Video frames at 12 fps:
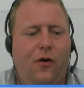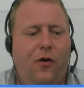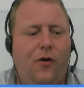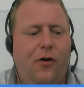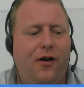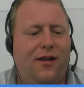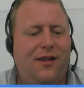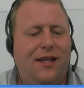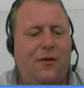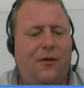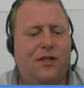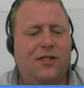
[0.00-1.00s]
or
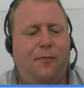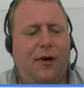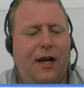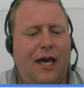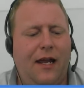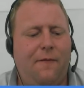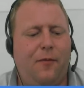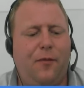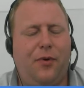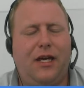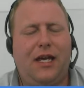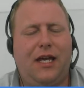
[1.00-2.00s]
it wasn't planned
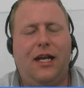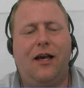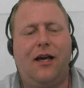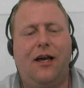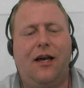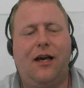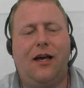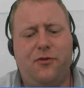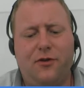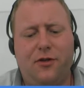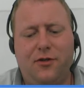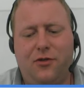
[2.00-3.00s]
from the beginning how the content
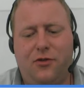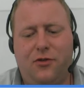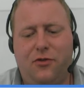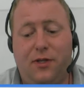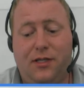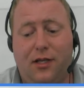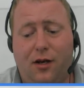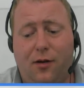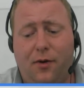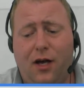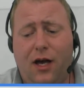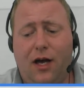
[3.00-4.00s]
structure should be set
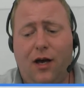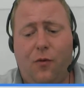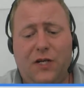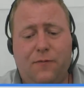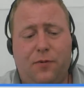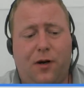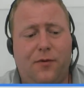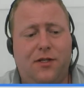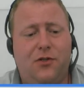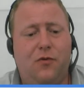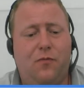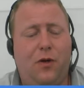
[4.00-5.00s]
up, which
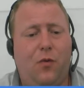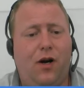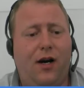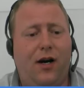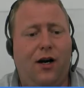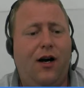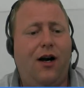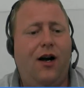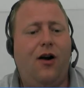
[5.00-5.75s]
properties should be where,